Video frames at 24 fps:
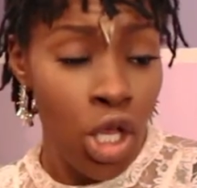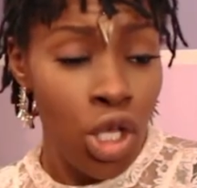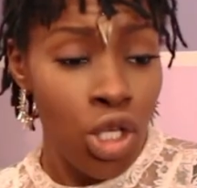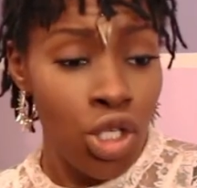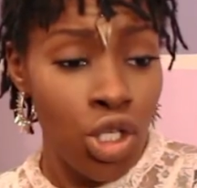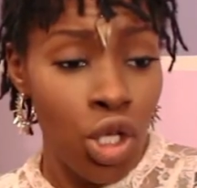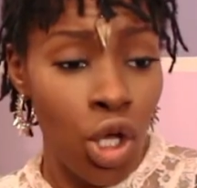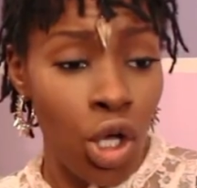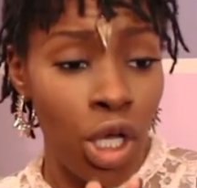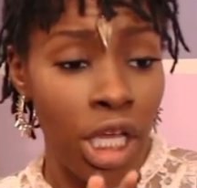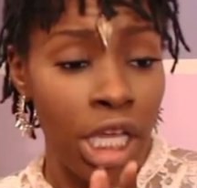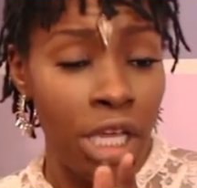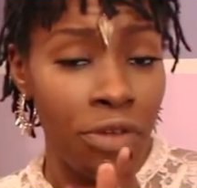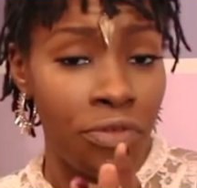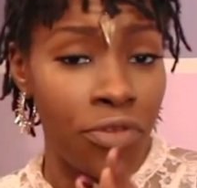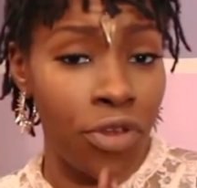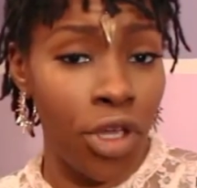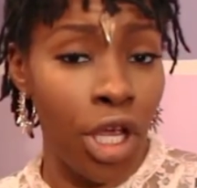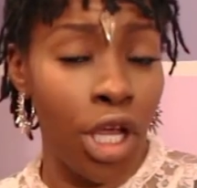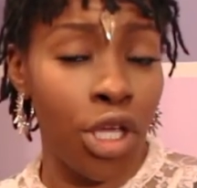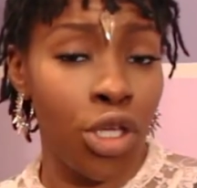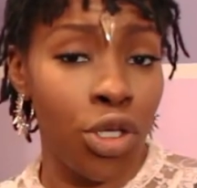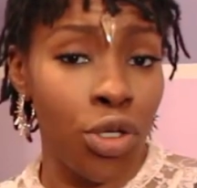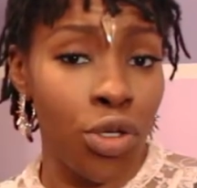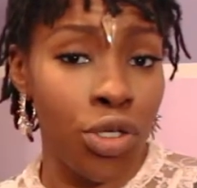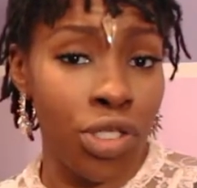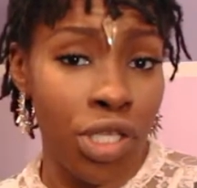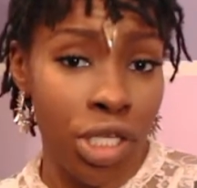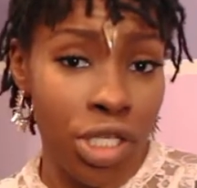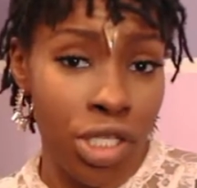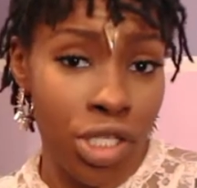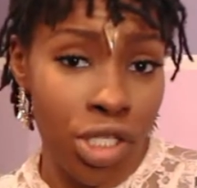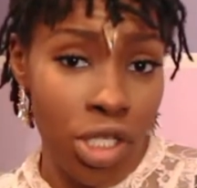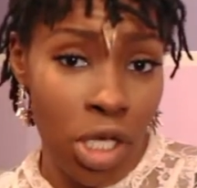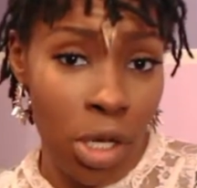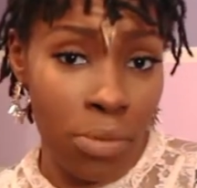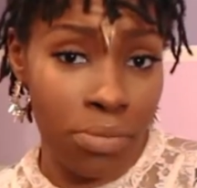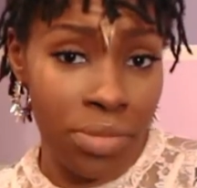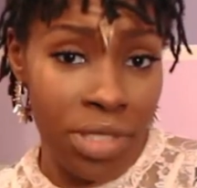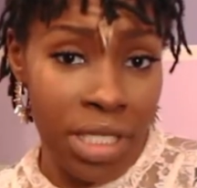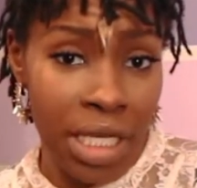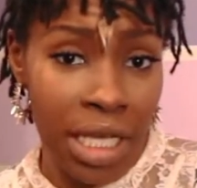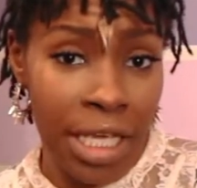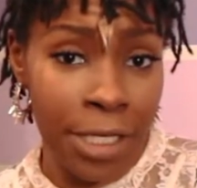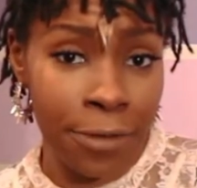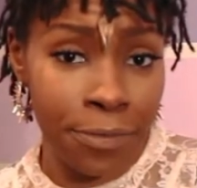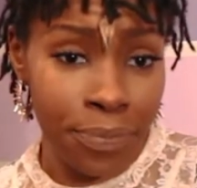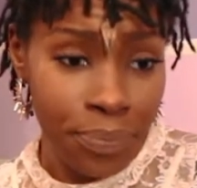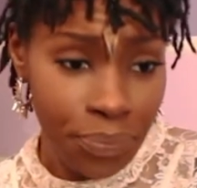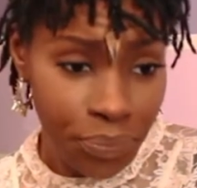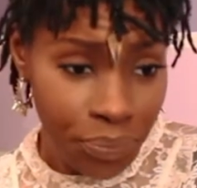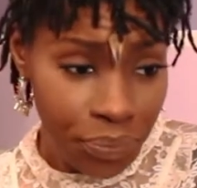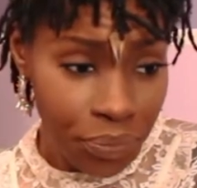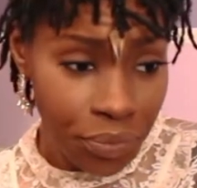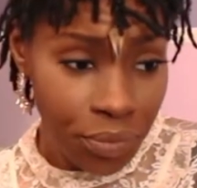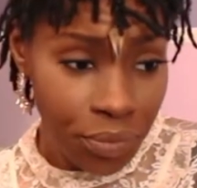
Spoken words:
So if you're using something,